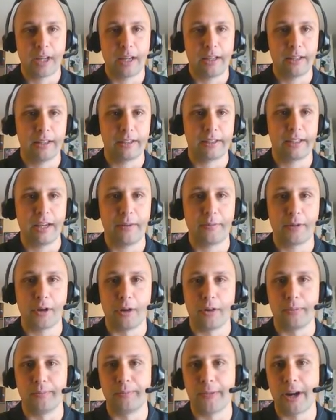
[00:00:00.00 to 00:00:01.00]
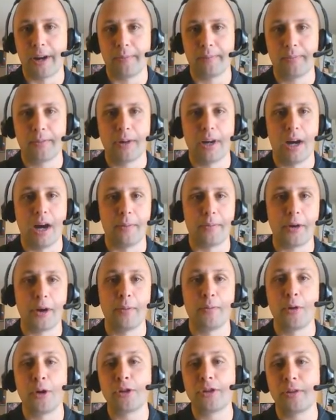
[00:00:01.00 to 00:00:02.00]
Let's keep going, right?
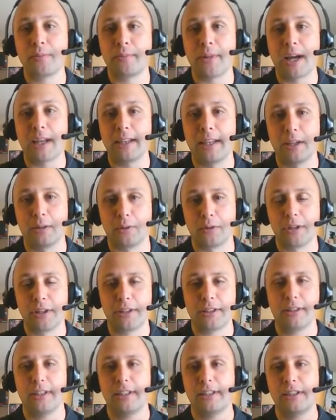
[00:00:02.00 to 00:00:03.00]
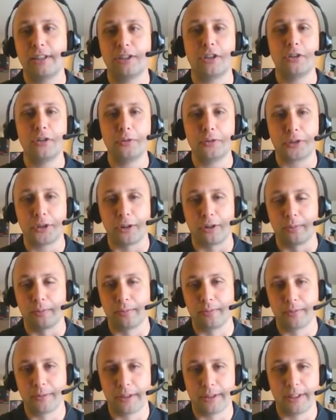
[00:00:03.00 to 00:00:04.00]
Emergent bilingual. This is the new
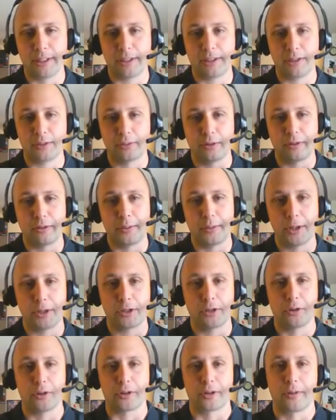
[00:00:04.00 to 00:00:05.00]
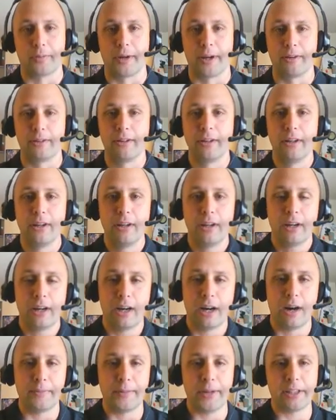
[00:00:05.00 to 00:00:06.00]
term. This is what everybody's talking about.
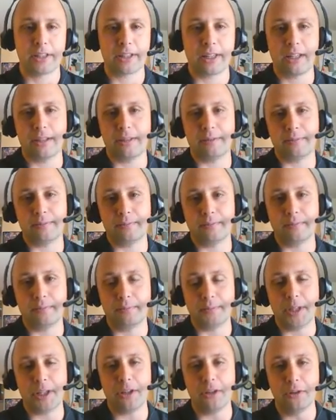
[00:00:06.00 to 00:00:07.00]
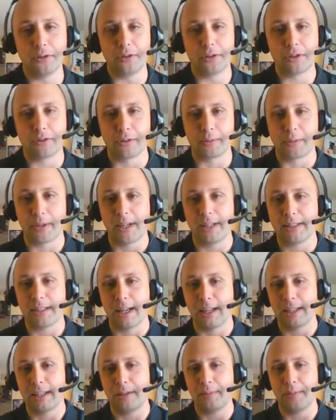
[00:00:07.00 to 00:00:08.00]
It's going to be used to replace
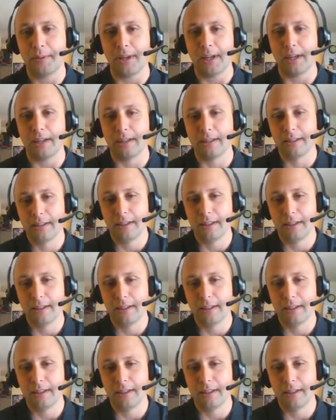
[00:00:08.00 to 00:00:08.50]
LEP,